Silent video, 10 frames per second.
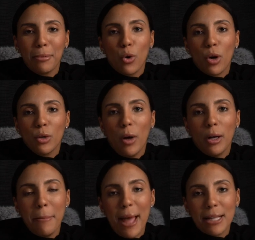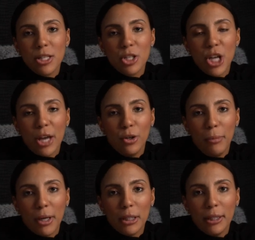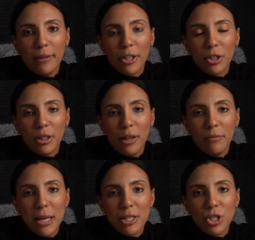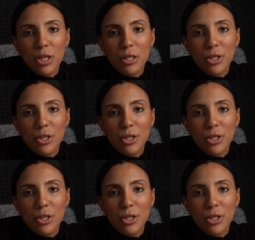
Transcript: And welcome back to the channel. Monica Love here at the Love Messages.